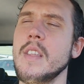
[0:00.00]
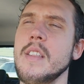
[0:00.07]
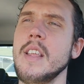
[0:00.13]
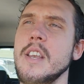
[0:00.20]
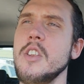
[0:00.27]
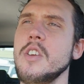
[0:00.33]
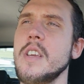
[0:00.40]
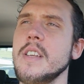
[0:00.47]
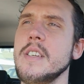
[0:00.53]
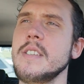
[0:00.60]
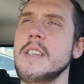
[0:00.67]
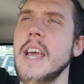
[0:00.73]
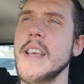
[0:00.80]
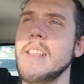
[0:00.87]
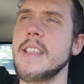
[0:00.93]
Then you
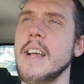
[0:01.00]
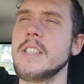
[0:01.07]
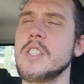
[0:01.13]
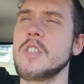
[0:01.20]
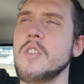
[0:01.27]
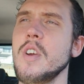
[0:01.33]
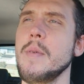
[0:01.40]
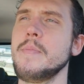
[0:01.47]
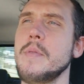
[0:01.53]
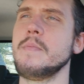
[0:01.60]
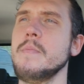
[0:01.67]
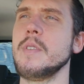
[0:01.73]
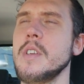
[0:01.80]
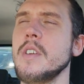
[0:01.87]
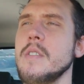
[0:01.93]
can take that script,
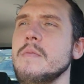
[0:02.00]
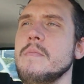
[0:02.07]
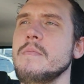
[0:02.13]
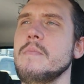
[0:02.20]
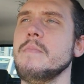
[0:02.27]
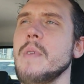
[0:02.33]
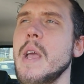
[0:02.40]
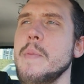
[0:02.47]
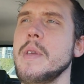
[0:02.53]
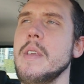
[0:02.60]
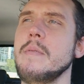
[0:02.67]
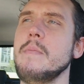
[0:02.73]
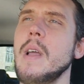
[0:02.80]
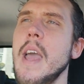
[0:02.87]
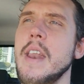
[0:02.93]
you can
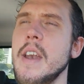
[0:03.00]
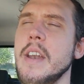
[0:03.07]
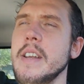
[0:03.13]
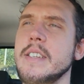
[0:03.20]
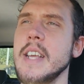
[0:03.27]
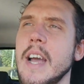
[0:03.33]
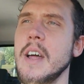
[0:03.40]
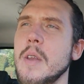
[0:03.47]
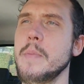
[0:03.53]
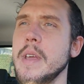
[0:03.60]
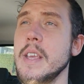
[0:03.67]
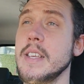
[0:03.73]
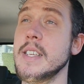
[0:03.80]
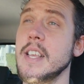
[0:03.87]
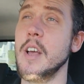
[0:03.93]
maybe edit it down a
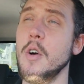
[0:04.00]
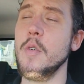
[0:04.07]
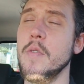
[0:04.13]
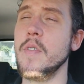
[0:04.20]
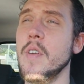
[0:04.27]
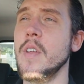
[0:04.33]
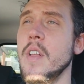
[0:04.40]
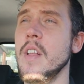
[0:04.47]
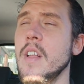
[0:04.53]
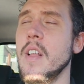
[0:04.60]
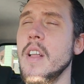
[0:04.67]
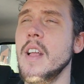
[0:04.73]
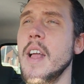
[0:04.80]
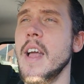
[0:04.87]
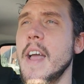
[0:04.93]
bit yourself,
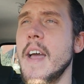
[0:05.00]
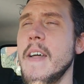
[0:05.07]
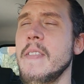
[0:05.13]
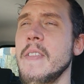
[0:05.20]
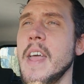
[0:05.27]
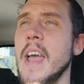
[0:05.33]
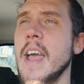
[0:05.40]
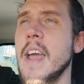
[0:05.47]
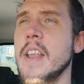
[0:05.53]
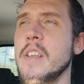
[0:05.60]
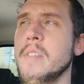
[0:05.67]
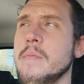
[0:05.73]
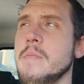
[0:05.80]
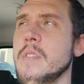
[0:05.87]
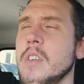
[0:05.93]
and
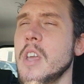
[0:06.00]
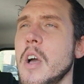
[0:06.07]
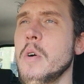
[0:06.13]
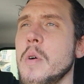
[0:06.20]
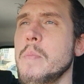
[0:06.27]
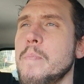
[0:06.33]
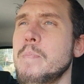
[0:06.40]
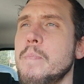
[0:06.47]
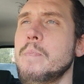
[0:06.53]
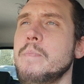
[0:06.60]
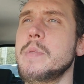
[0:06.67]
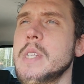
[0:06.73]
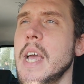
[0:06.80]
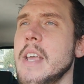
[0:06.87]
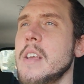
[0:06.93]
then go
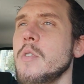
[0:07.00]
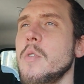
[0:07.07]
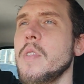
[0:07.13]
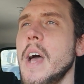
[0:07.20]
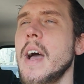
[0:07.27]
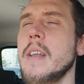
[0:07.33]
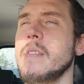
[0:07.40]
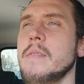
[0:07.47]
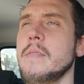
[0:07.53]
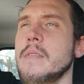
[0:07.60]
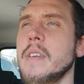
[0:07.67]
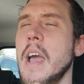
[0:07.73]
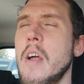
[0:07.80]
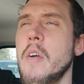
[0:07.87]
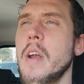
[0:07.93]
and take all that
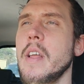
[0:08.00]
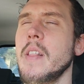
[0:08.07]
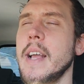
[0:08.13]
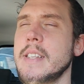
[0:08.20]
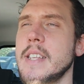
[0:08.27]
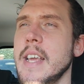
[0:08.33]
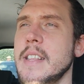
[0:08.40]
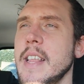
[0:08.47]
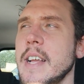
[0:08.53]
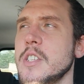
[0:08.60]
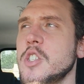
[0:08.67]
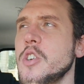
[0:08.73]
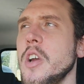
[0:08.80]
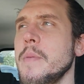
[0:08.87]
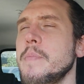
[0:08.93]
take
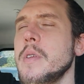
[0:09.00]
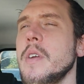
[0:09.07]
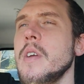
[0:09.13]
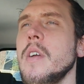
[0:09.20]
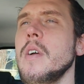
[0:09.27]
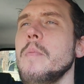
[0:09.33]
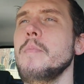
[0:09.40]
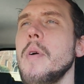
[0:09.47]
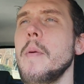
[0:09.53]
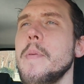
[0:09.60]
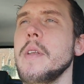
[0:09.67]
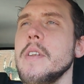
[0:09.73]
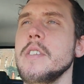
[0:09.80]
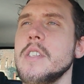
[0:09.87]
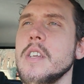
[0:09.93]
that script, pop
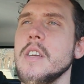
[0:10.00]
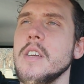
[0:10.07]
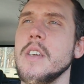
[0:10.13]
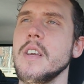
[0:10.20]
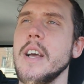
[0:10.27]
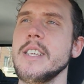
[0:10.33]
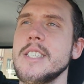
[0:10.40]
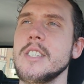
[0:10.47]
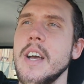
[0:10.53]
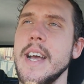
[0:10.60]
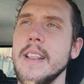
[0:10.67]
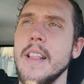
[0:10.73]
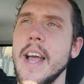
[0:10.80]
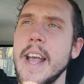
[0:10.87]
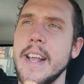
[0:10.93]
it into a
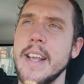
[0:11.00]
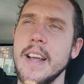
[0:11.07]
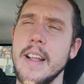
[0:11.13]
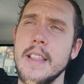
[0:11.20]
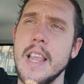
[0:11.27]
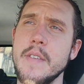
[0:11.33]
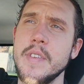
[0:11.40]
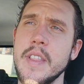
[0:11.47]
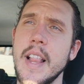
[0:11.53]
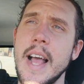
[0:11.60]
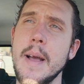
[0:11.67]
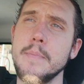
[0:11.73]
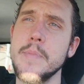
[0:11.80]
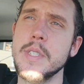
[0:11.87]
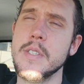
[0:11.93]
site like 11
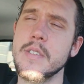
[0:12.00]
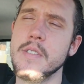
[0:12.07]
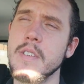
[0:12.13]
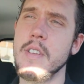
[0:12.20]
Labs,